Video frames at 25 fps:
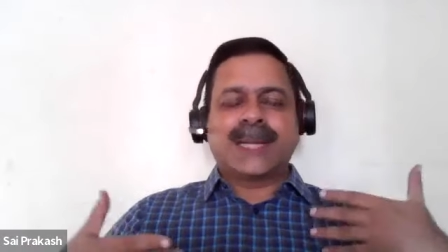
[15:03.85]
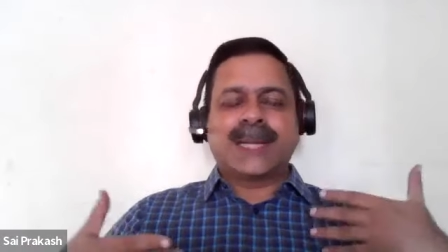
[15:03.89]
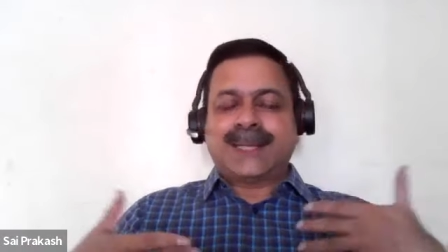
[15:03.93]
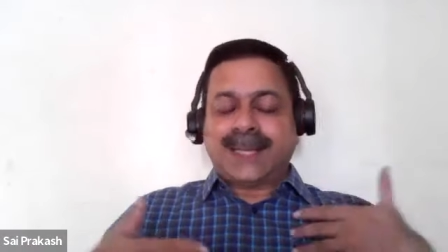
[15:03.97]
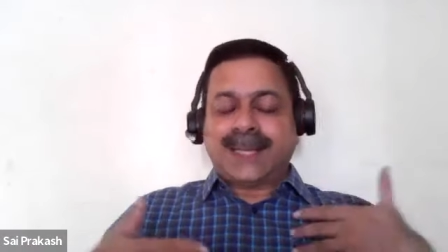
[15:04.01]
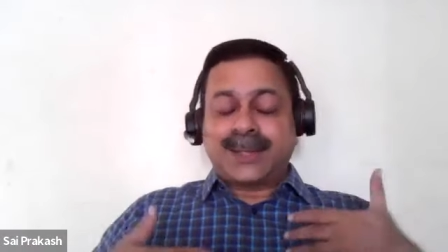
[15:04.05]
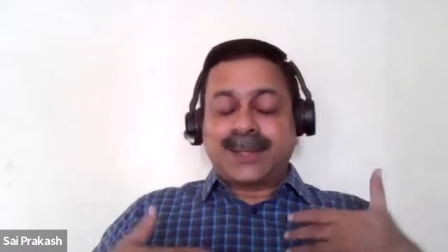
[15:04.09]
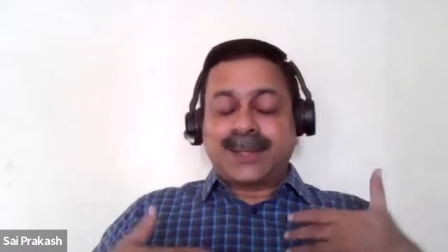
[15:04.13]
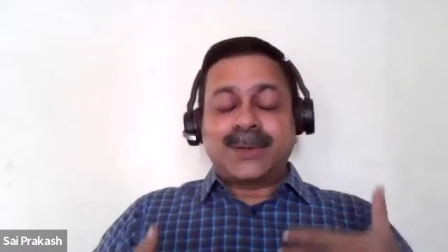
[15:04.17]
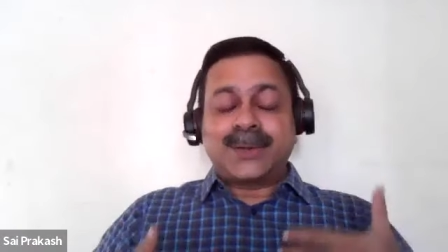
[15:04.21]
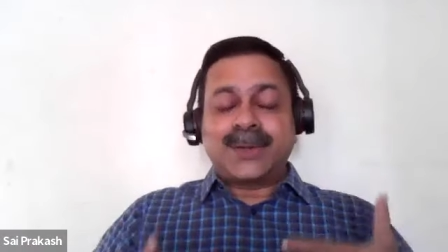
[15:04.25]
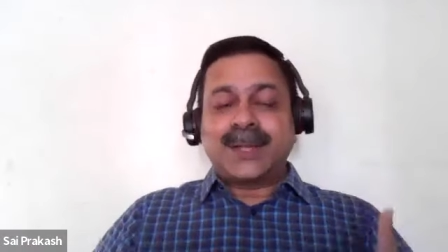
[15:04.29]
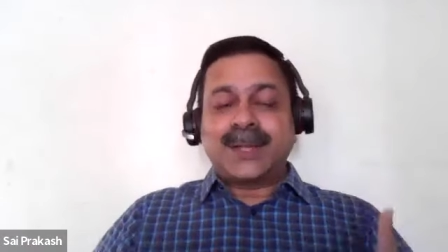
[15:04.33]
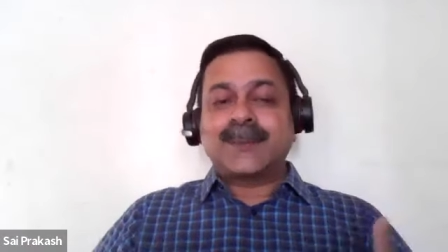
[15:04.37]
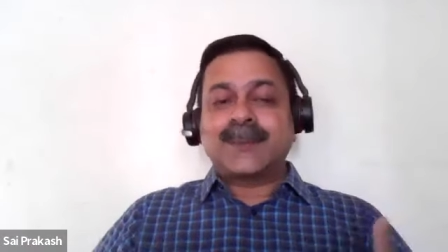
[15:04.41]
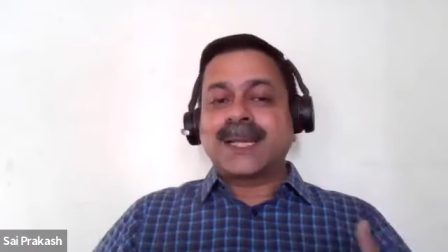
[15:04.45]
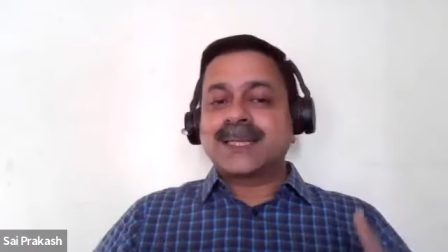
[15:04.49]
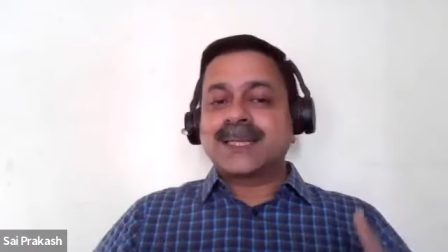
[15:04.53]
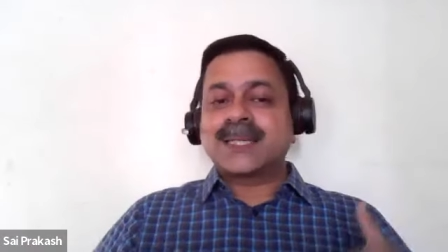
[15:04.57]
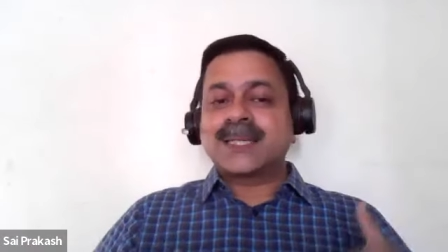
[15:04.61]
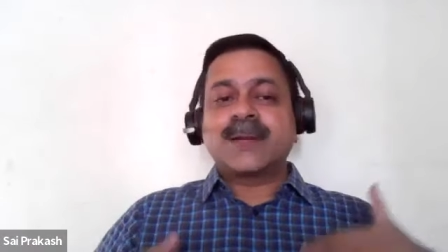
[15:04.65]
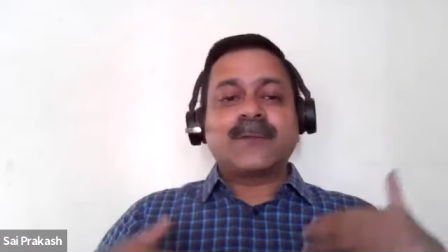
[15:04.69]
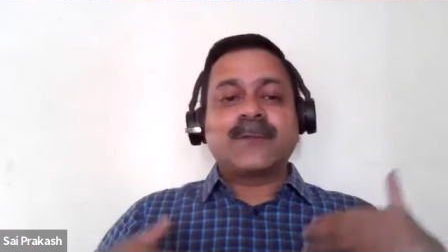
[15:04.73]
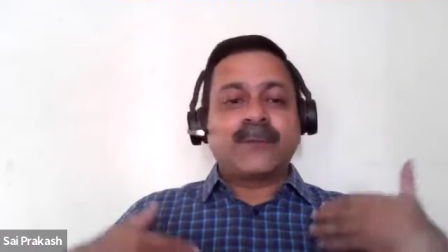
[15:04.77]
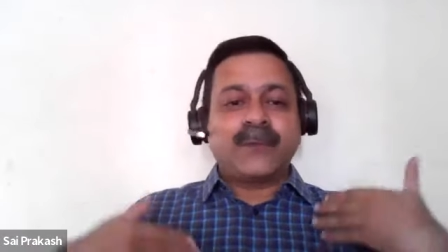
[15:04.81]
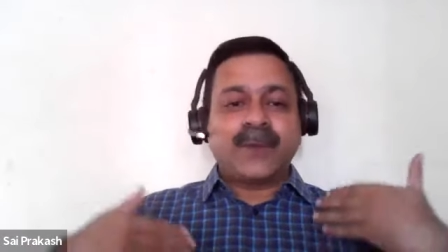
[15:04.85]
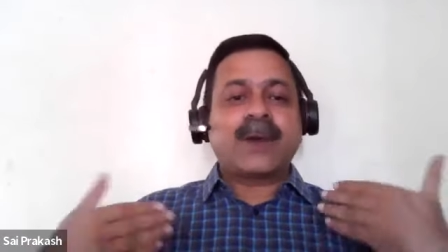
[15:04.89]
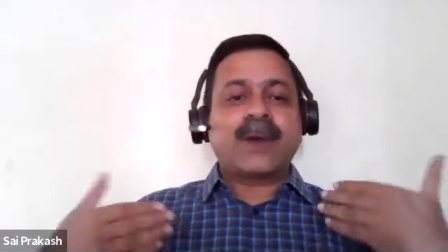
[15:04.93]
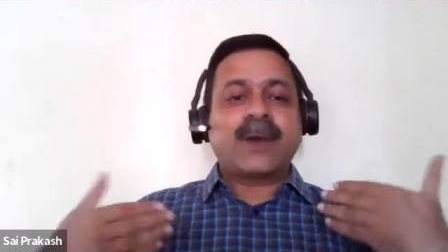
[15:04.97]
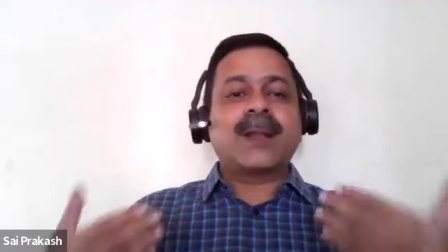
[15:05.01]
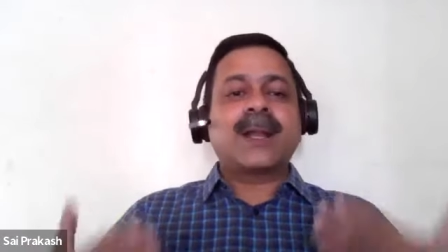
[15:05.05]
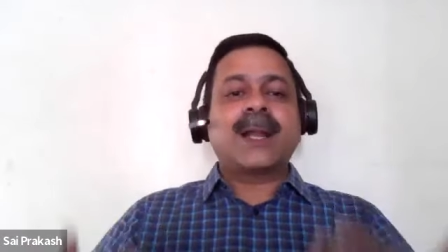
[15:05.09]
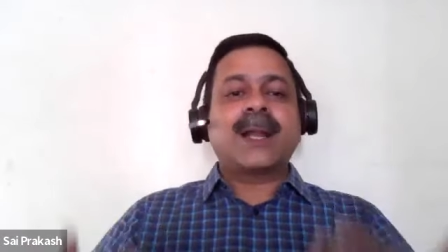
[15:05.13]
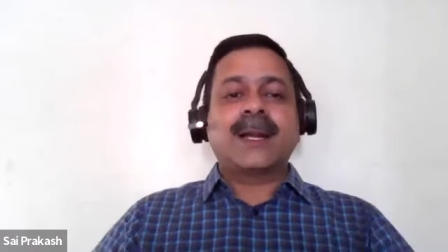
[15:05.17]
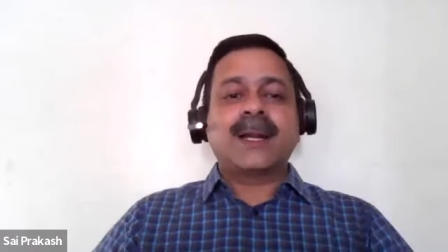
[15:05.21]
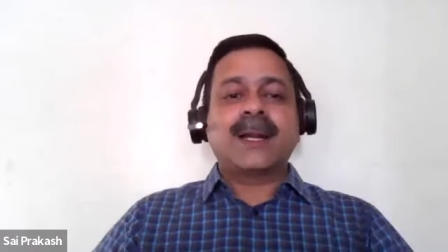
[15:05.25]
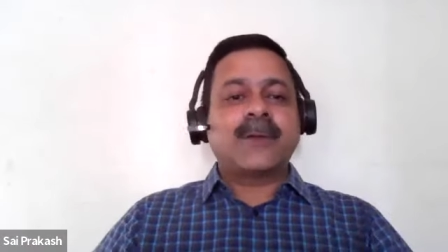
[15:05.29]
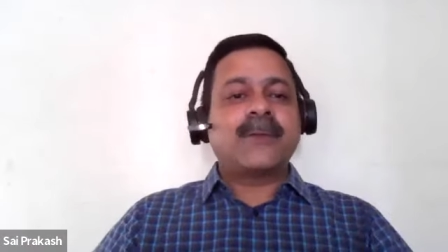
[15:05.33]
and including myself, we
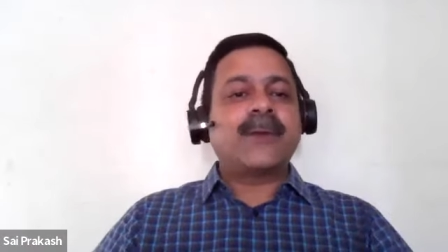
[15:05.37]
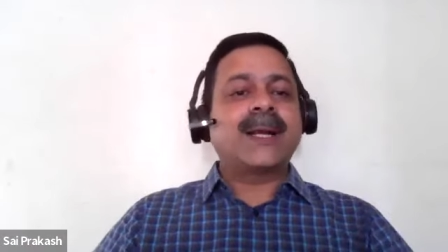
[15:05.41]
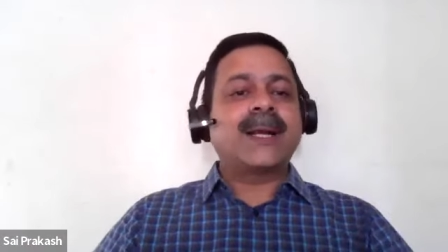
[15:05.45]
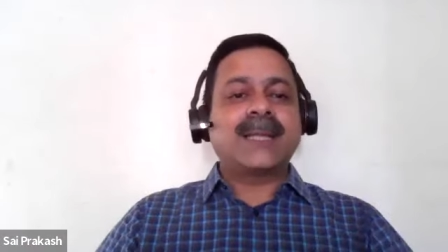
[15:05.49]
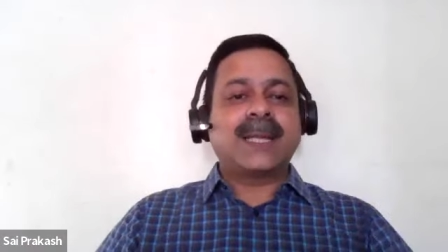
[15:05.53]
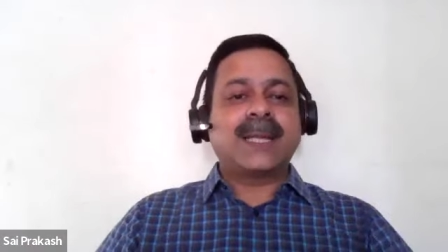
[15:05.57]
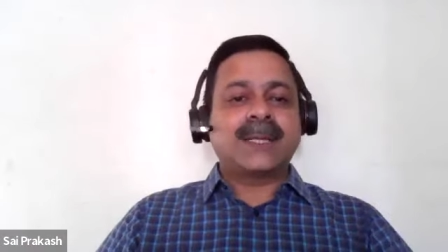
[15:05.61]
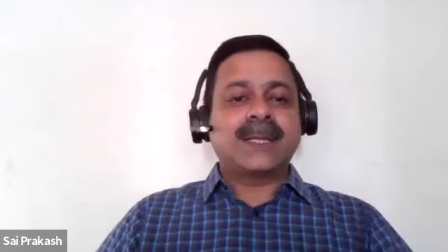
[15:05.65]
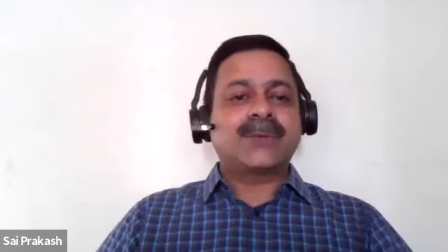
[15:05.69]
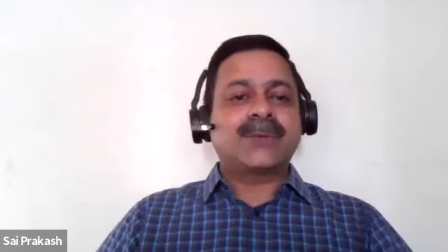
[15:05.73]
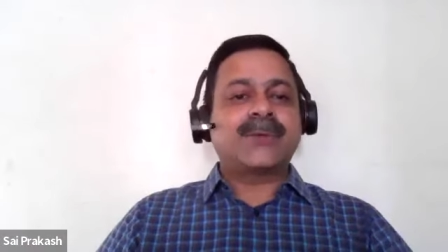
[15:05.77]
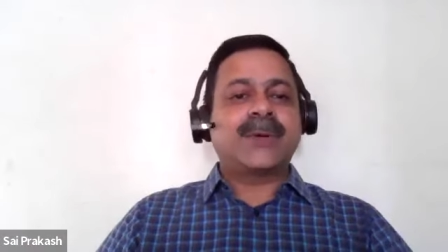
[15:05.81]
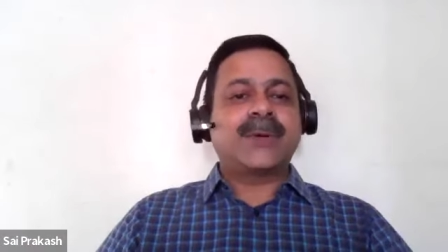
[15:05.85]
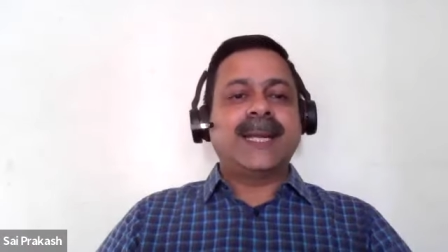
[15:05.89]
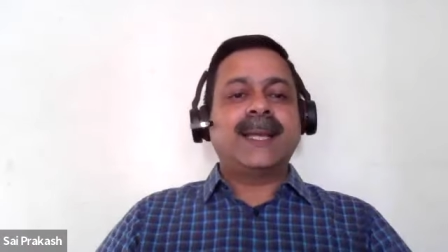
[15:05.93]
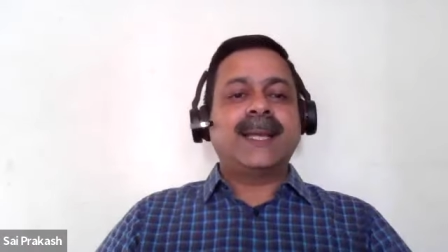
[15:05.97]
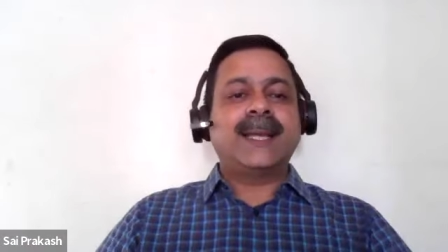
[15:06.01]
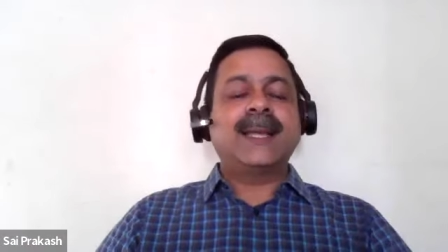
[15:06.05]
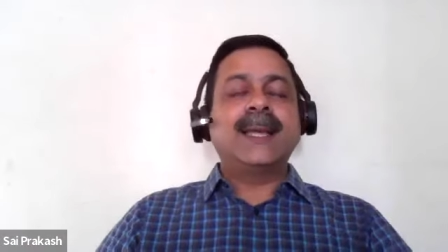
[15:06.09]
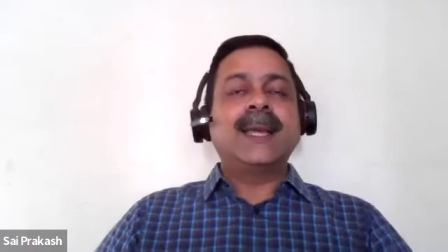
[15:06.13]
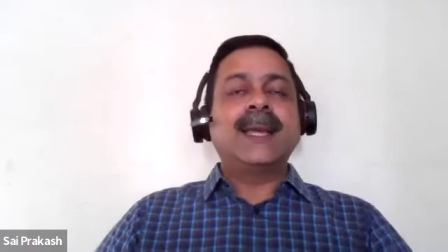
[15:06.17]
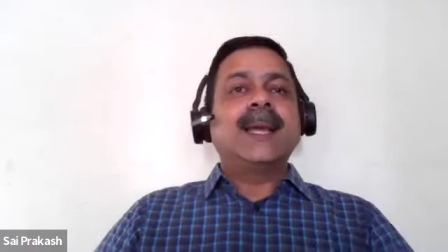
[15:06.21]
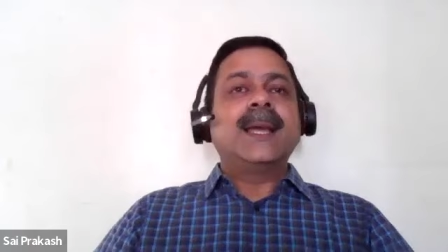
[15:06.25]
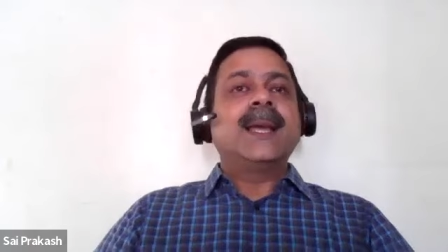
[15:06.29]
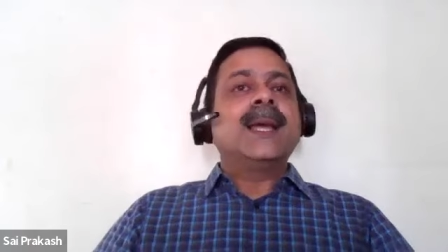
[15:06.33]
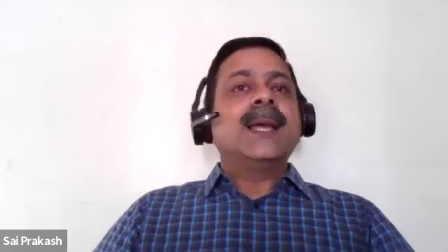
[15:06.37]
all underwent that training.